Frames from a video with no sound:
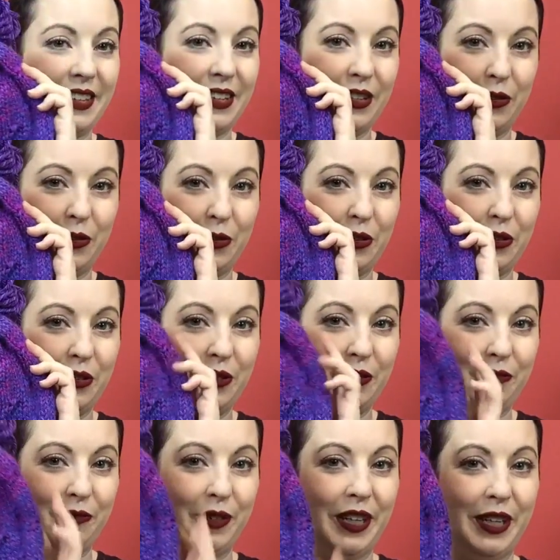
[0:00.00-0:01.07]
going to look
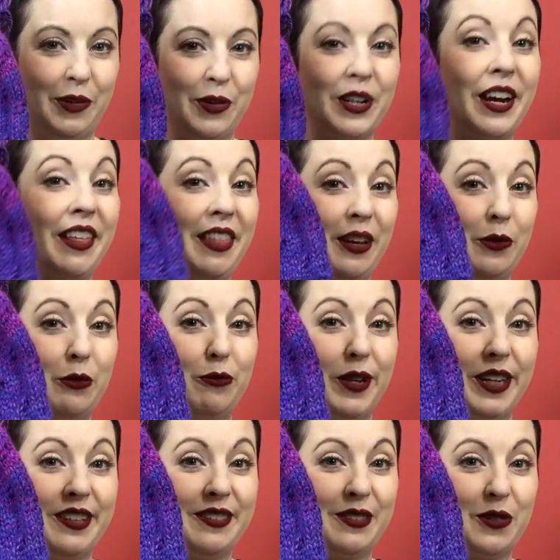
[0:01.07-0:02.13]
really good, and I think will
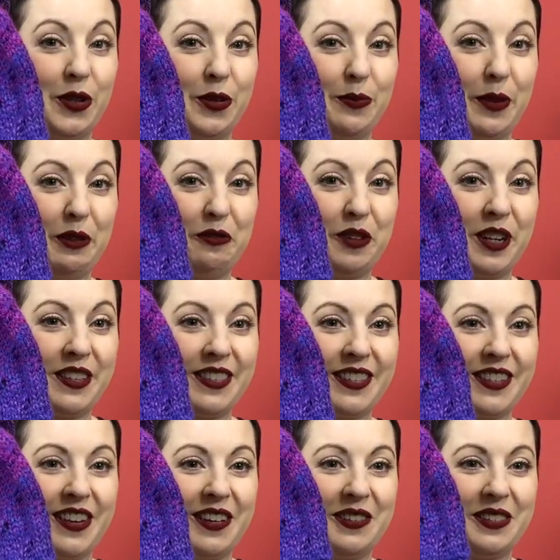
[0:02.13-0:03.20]
really suit my friend's
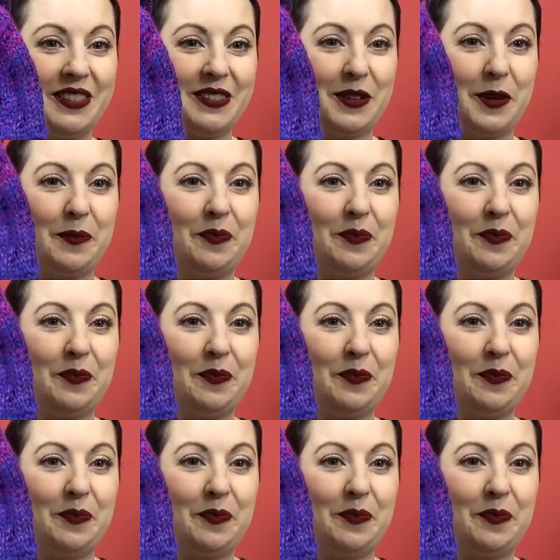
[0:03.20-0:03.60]
style. So